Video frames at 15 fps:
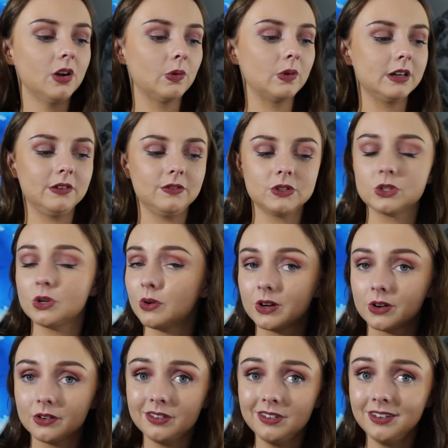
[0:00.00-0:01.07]
Whatever's going
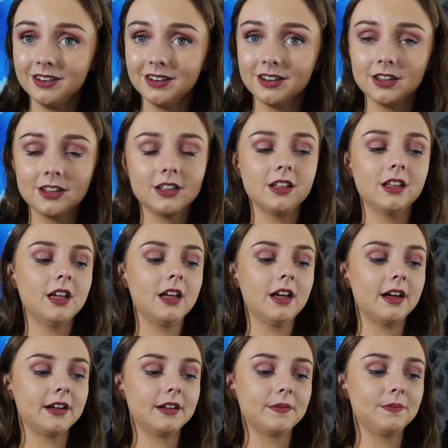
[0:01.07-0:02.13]

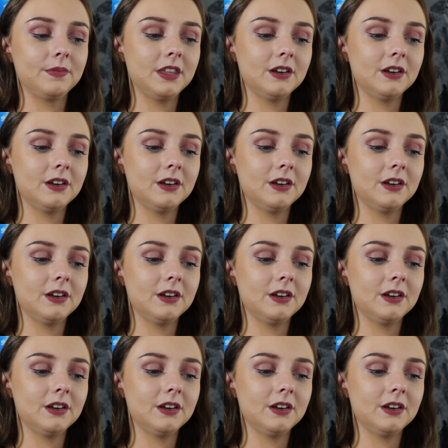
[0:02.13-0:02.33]
on,